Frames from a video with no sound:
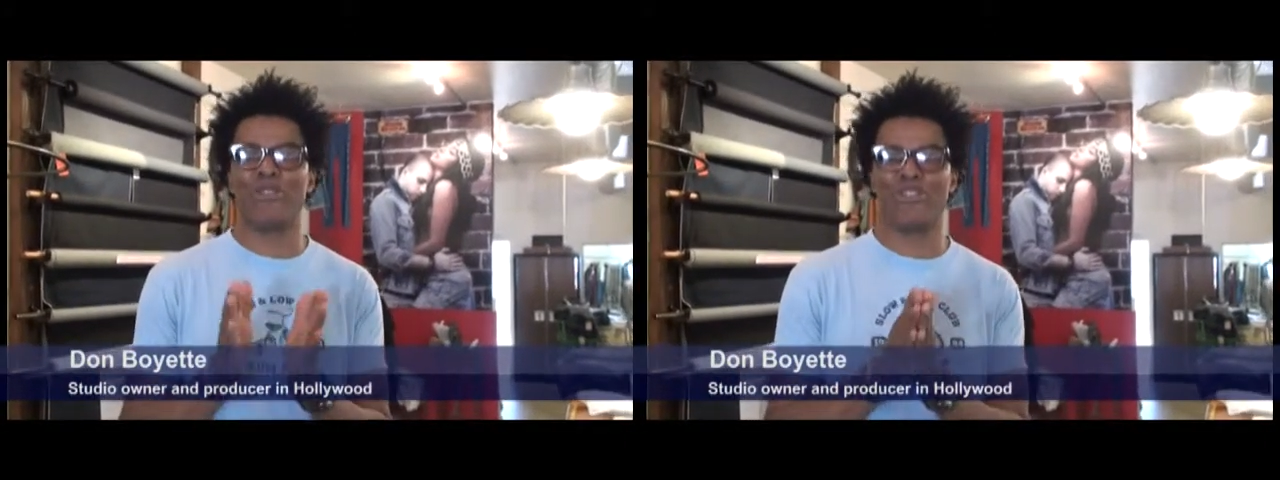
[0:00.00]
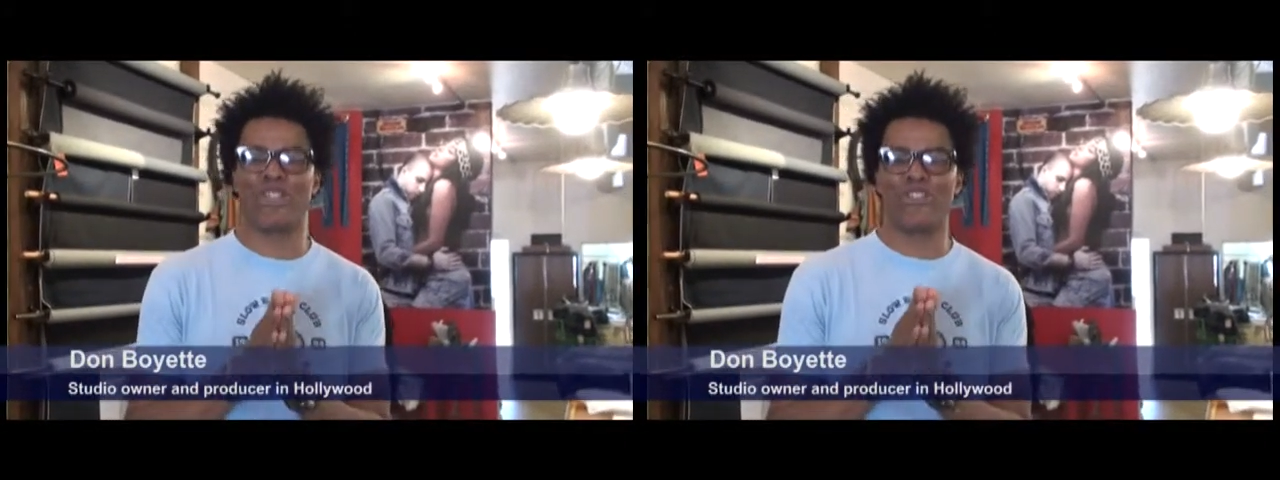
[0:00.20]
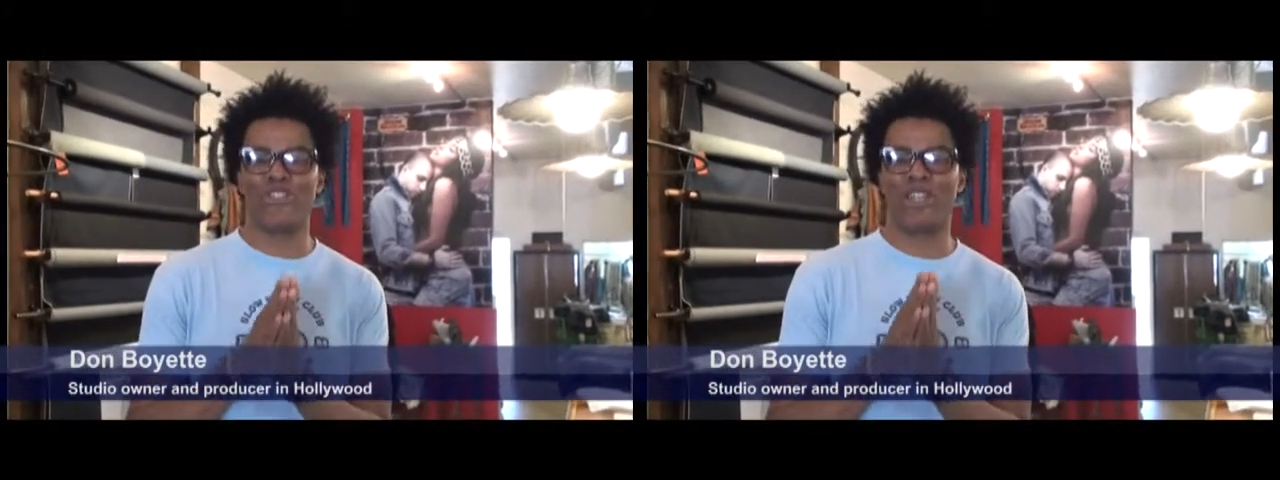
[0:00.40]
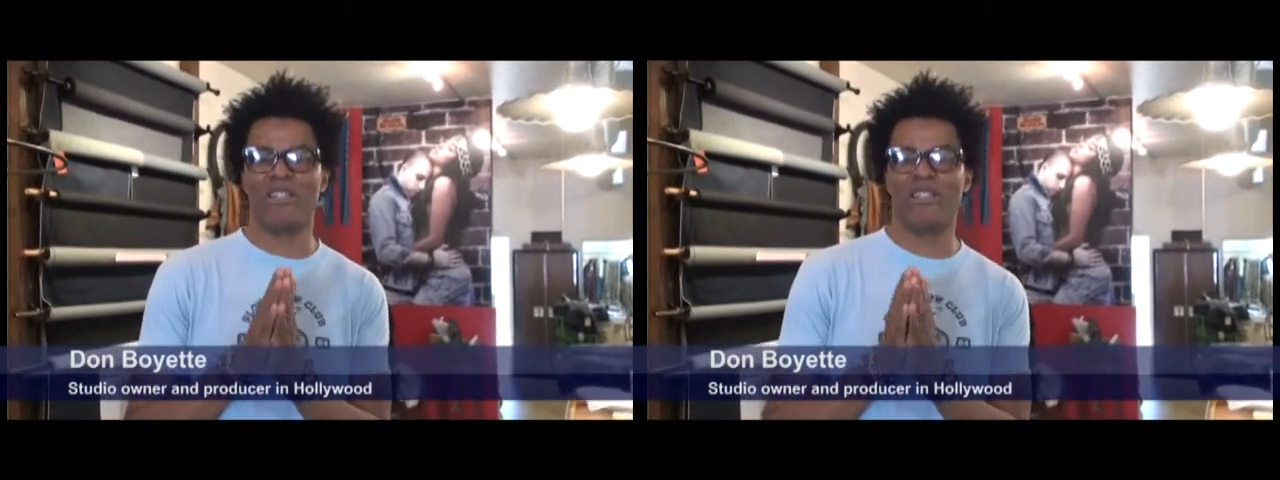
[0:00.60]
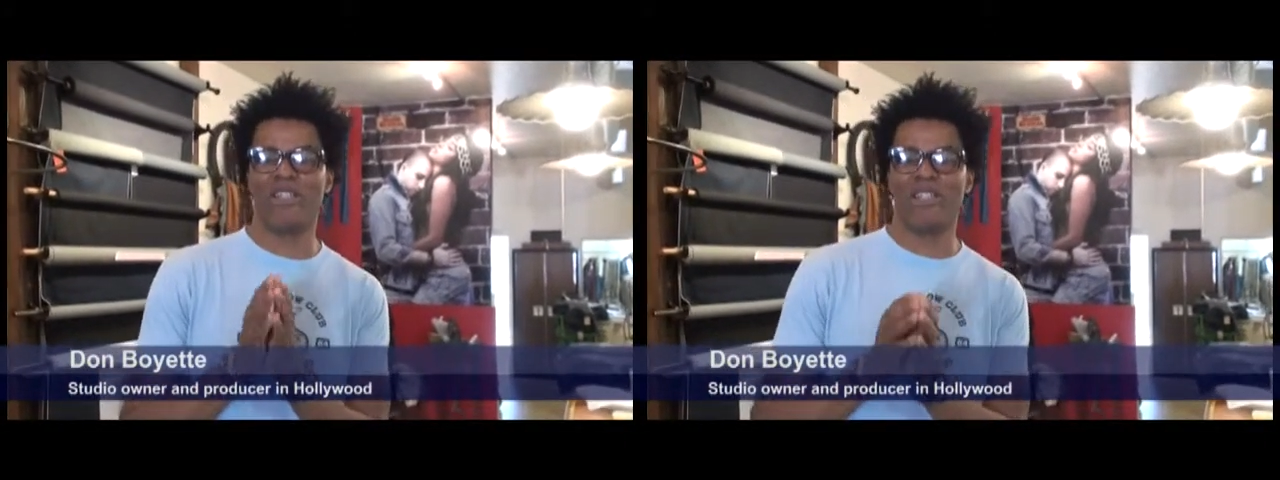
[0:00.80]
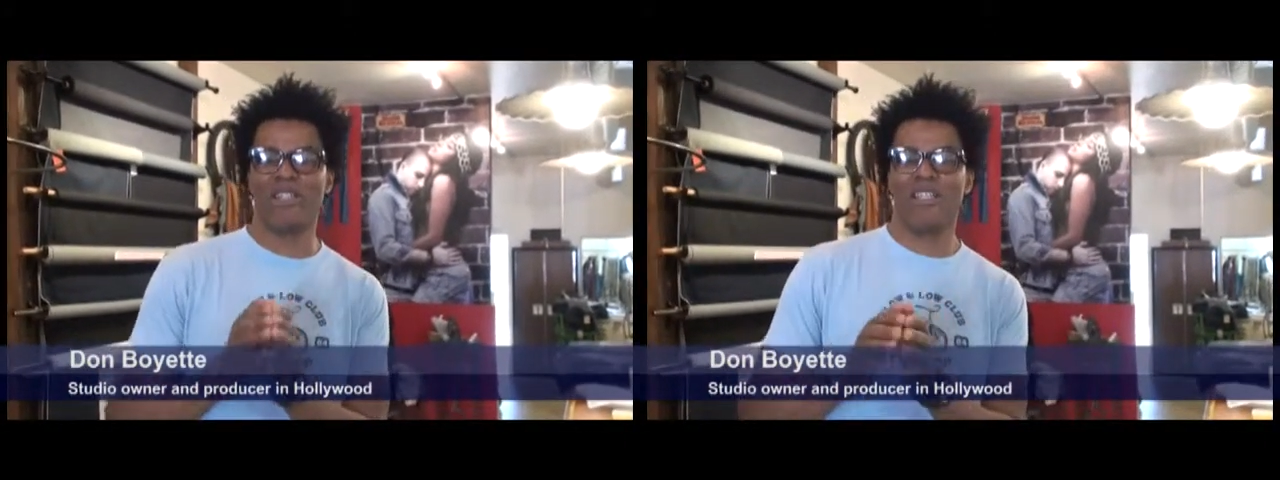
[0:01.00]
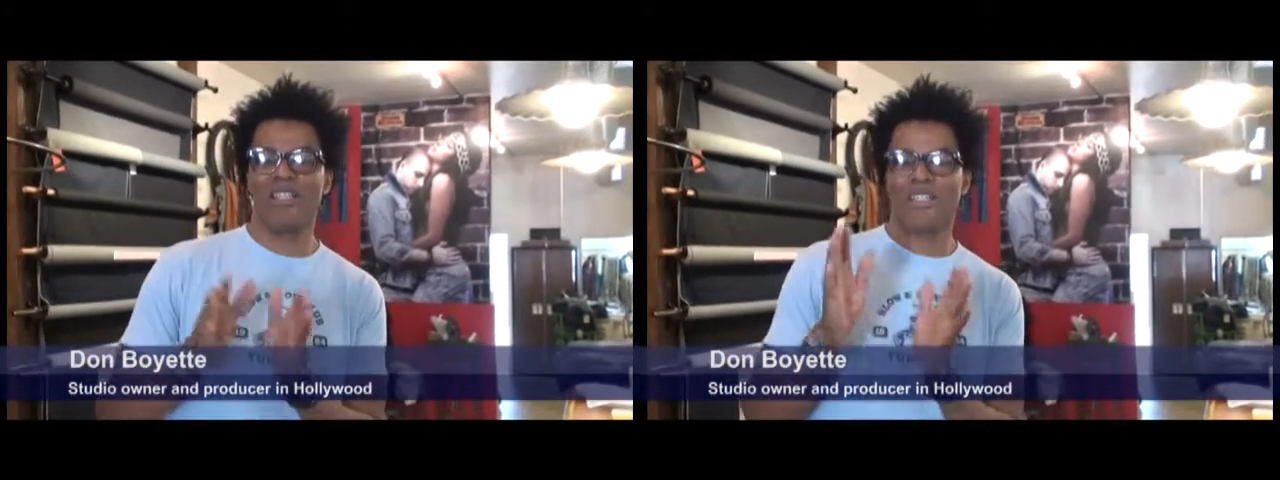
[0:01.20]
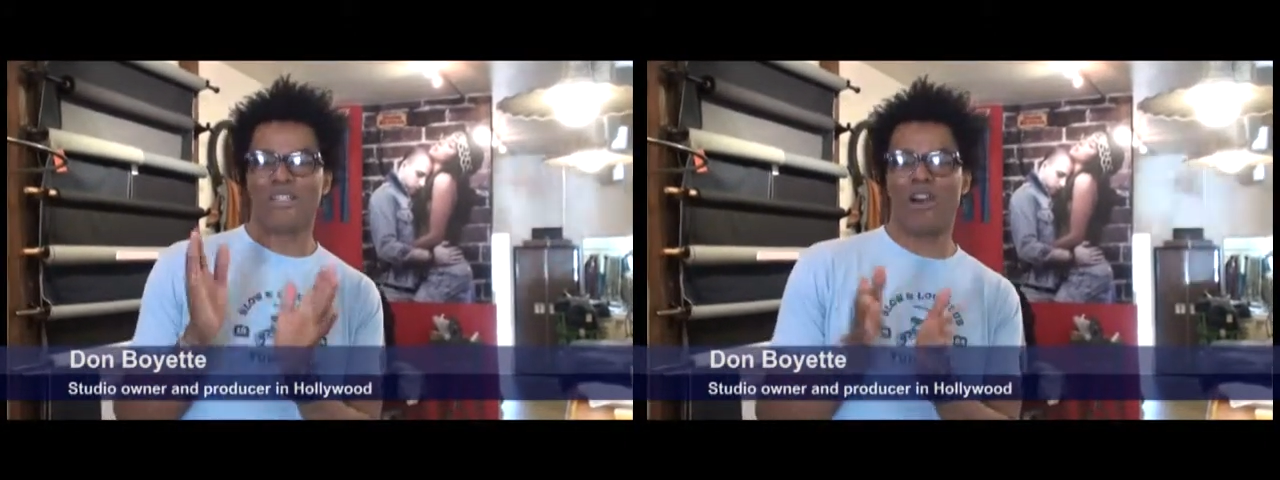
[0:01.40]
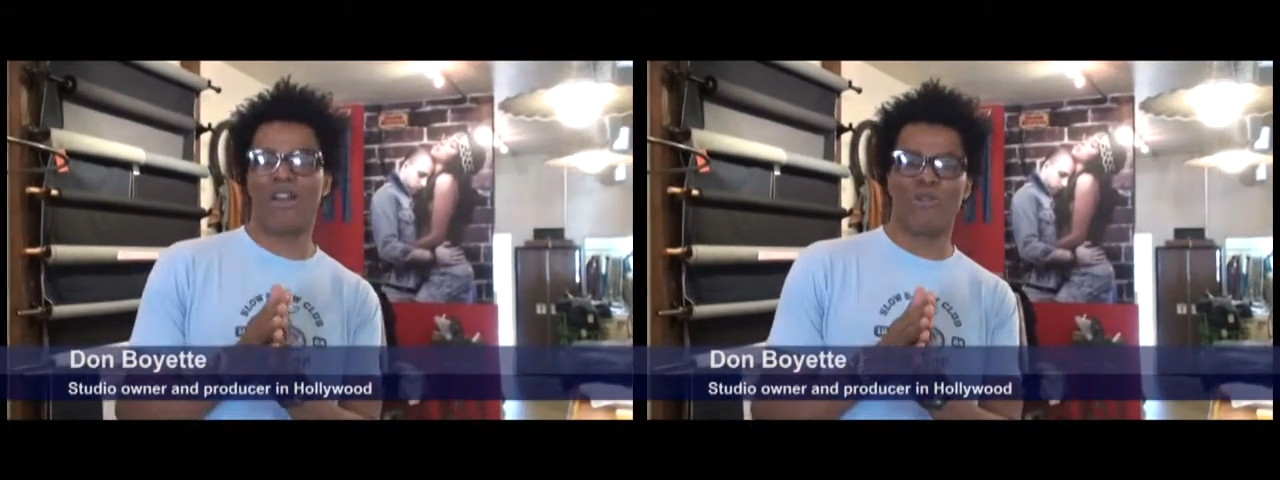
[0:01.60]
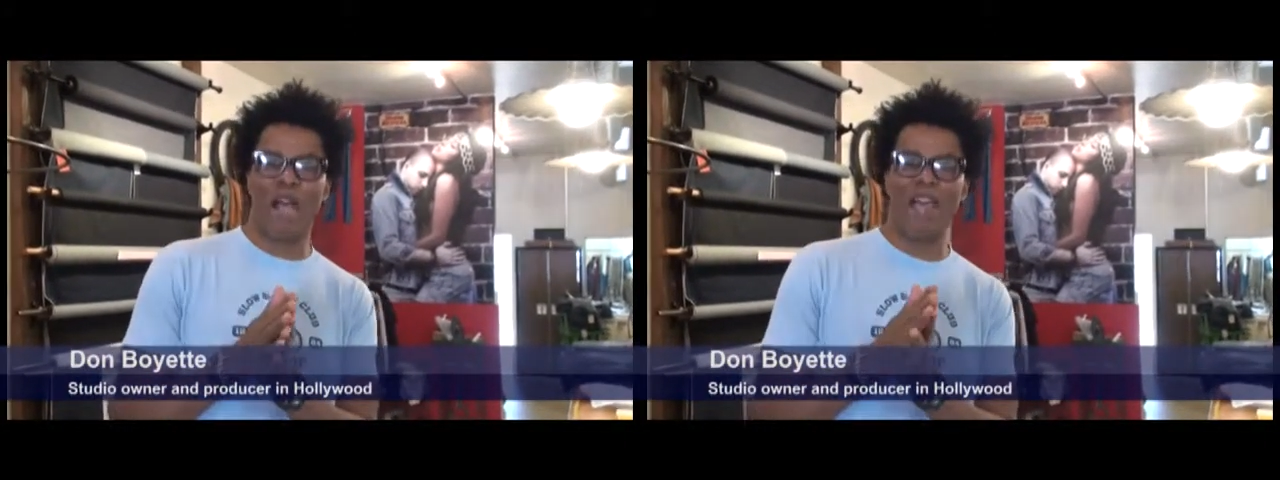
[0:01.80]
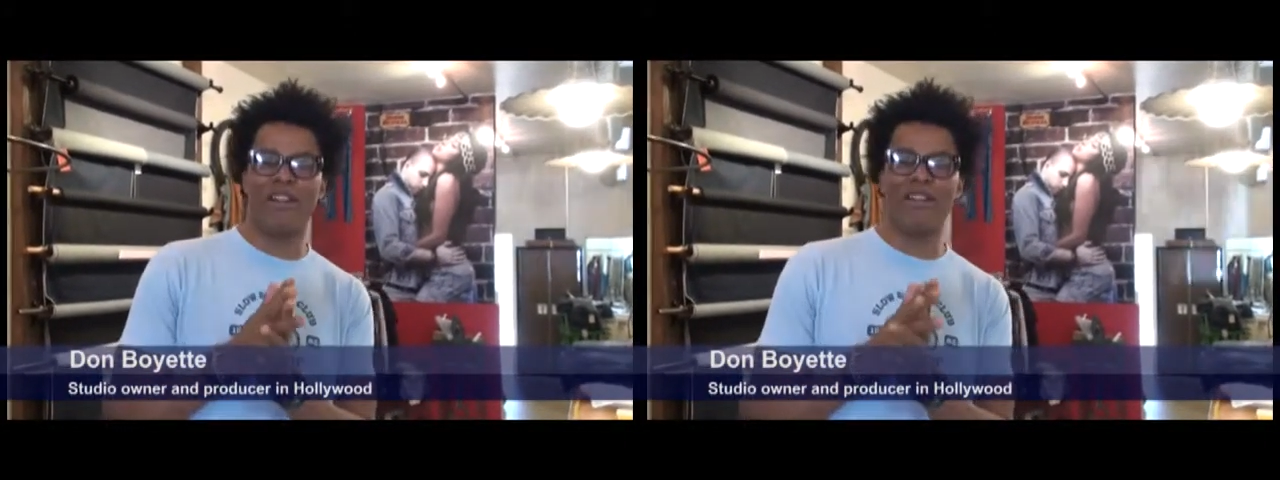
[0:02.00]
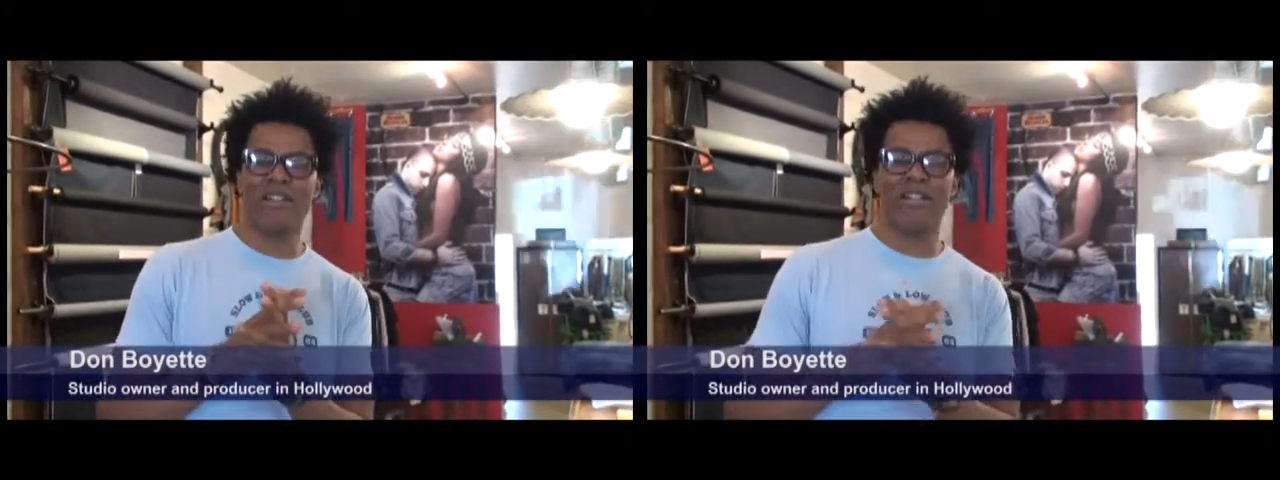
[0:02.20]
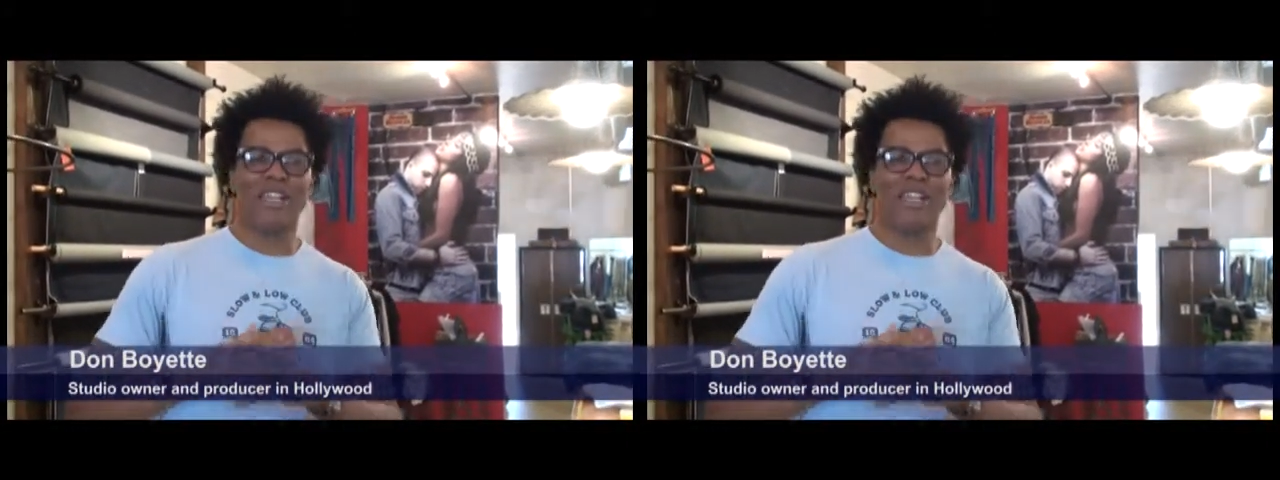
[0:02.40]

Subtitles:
musician, songwriter,